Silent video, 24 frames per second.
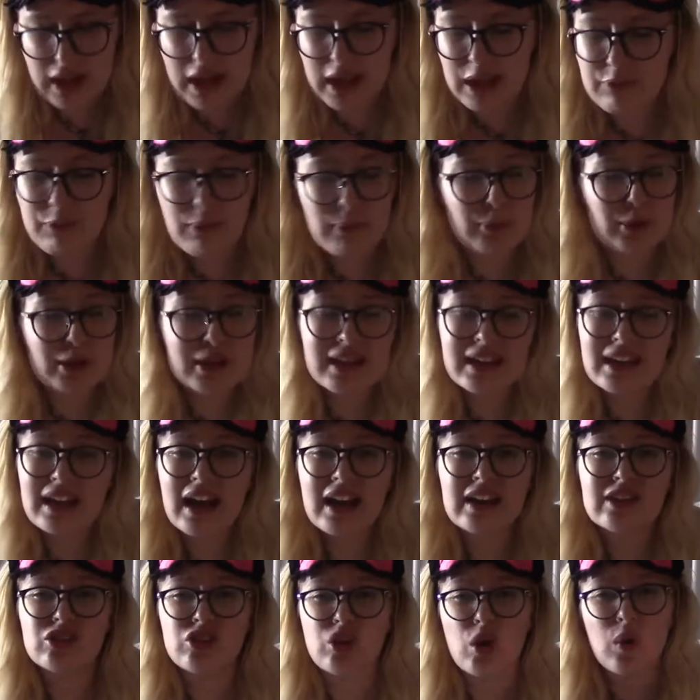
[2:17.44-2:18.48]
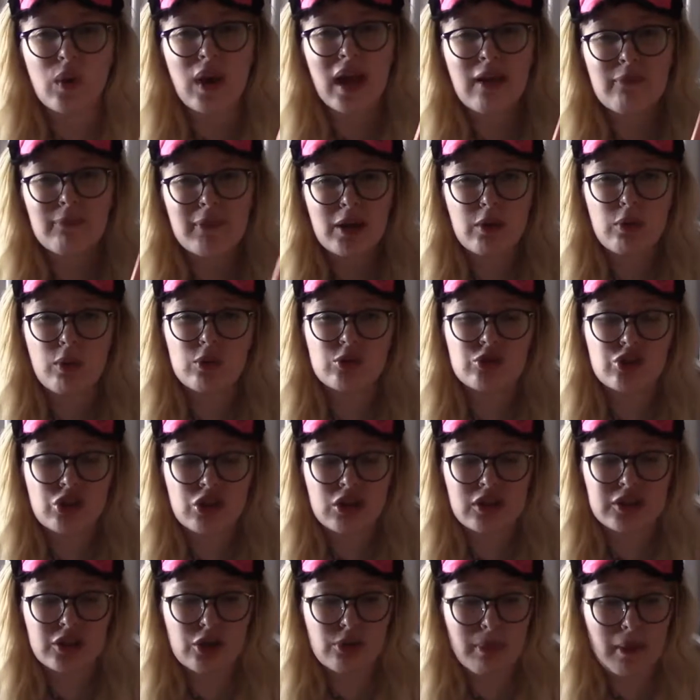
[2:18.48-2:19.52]
If I'm reading and I don't have my quote
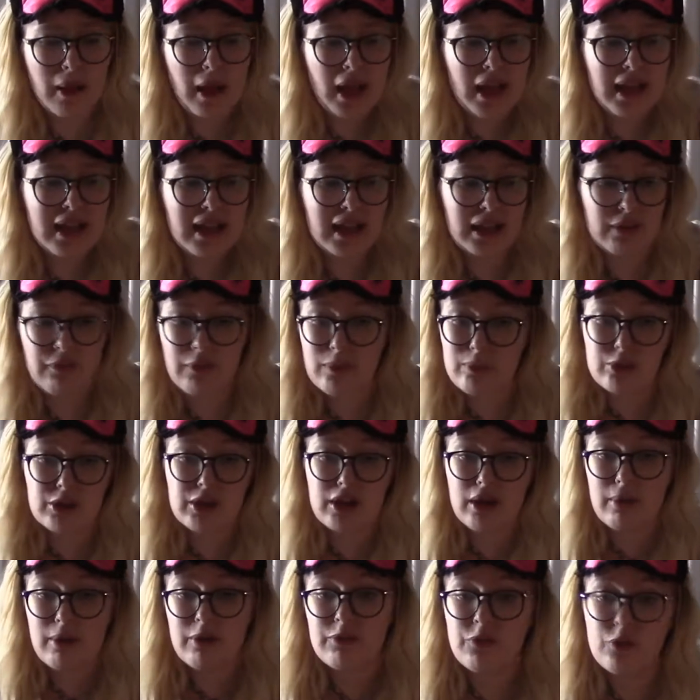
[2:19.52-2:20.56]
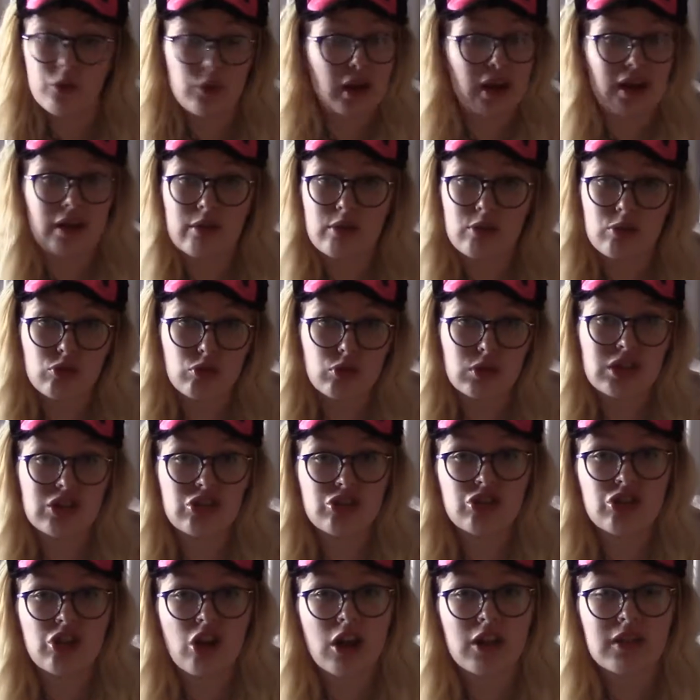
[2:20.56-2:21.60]
journal nearby, if I'm reading on my phone, I just
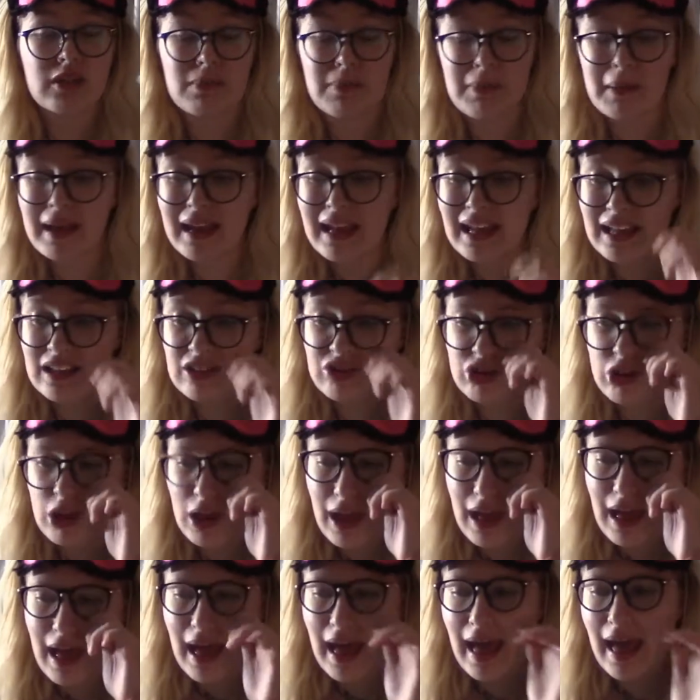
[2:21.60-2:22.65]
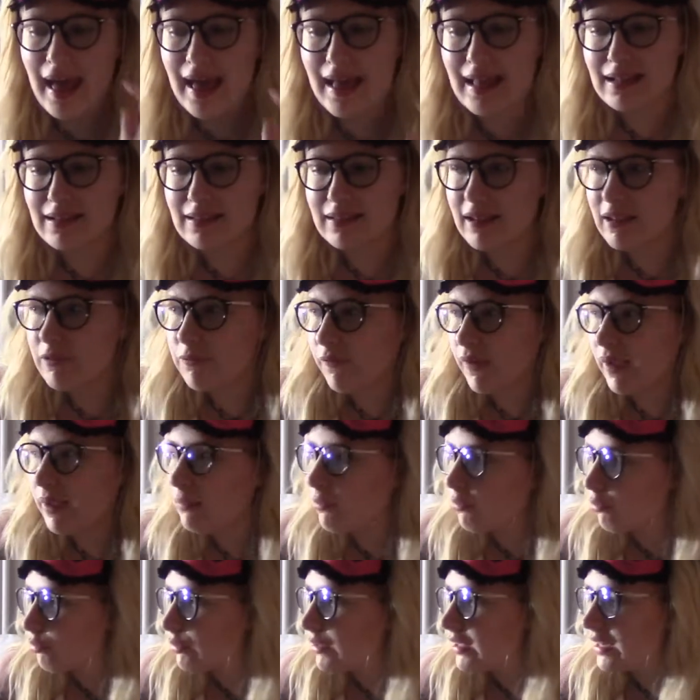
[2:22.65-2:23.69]
screenshot the page. And if
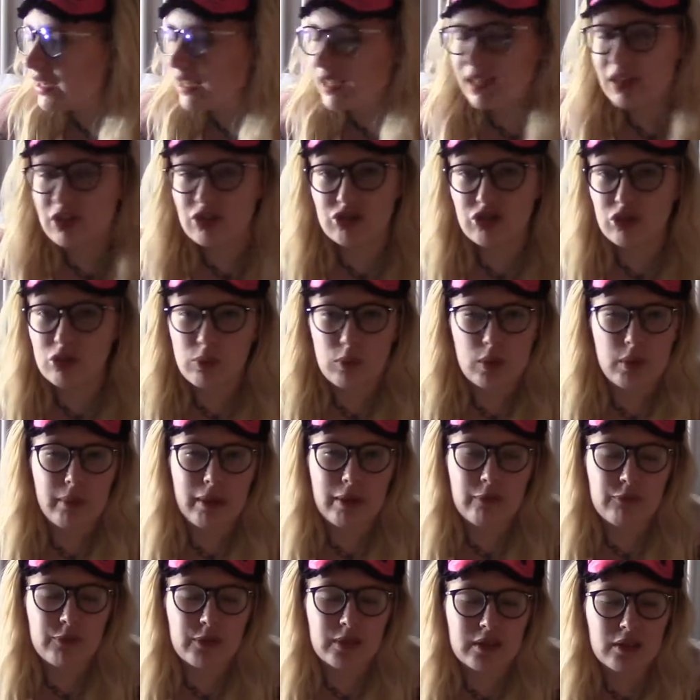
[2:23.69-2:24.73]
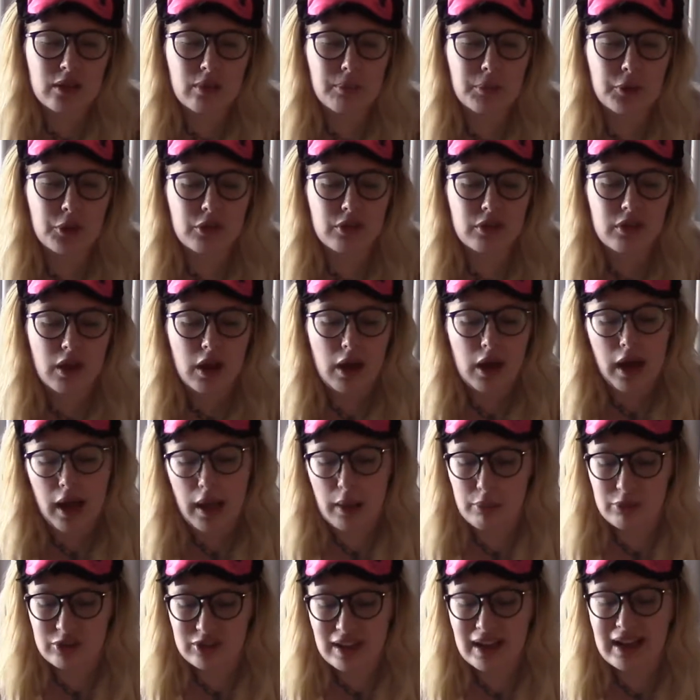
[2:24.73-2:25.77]
I'm reading just one of my physical books,
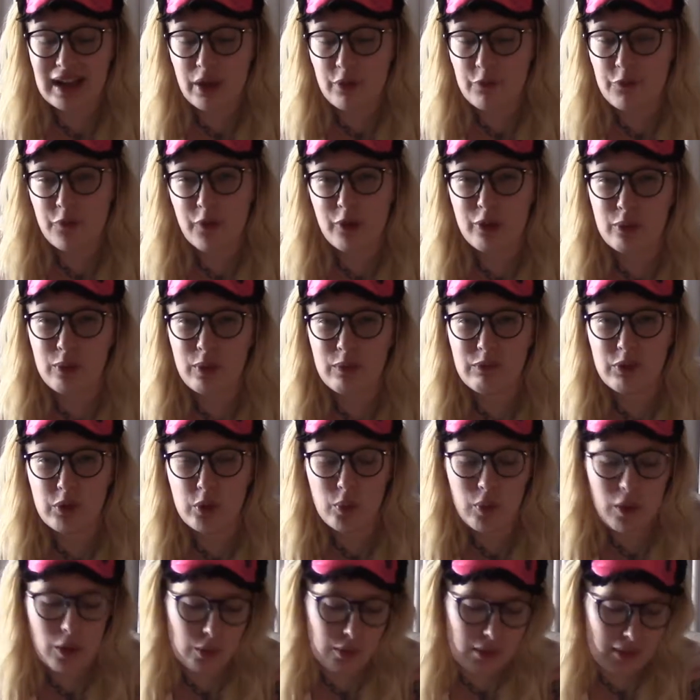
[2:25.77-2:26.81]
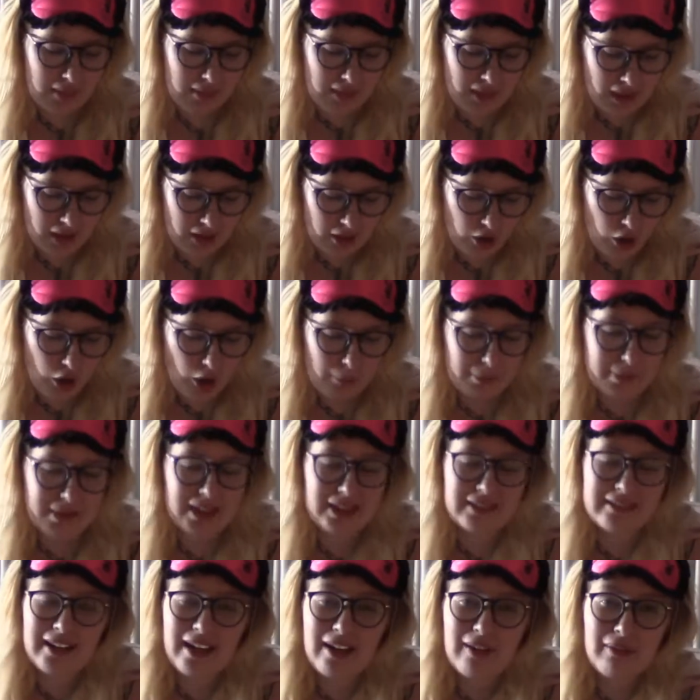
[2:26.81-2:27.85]
I will take a photo of the quote and then copy
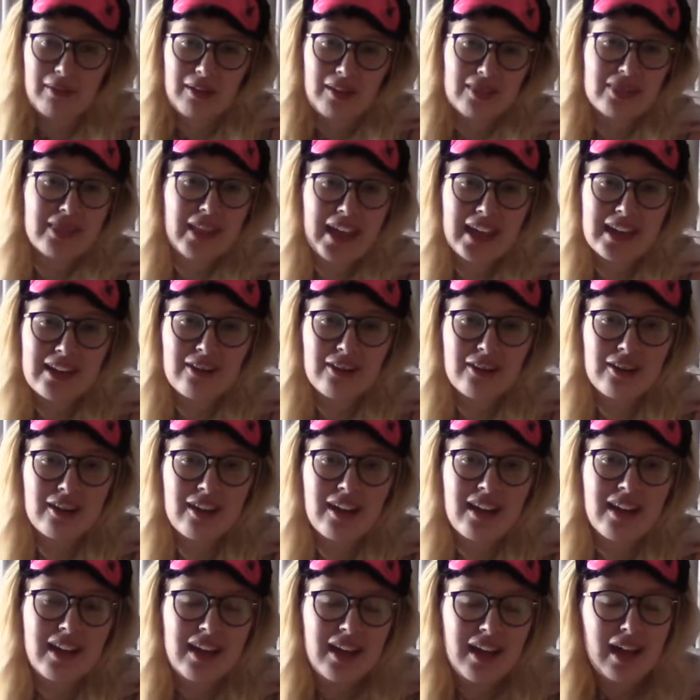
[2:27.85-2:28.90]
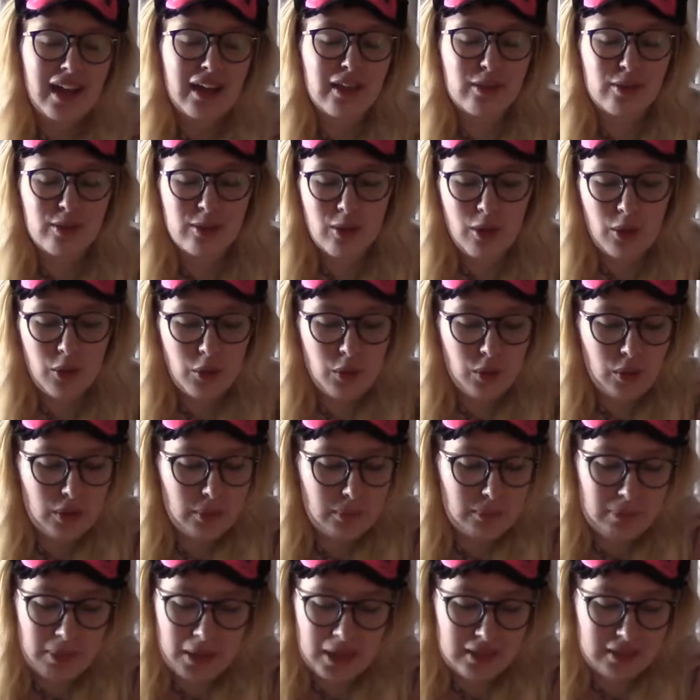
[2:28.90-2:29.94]
it down later. So
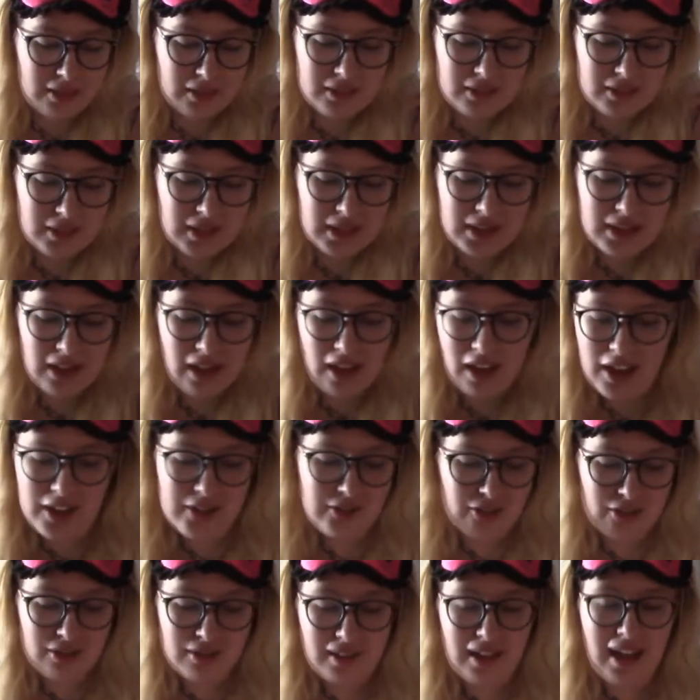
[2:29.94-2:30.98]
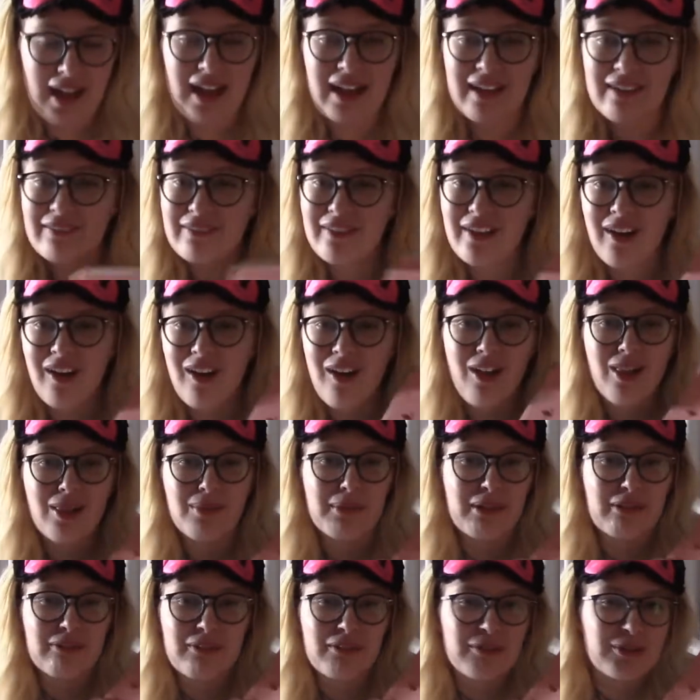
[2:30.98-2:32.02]
basically, I just have all
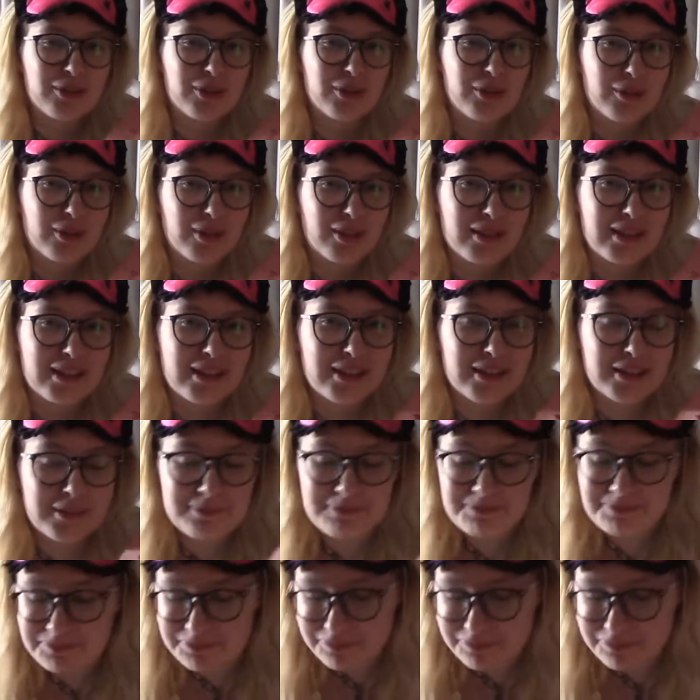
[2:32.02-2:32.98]
my favorite quotes in here.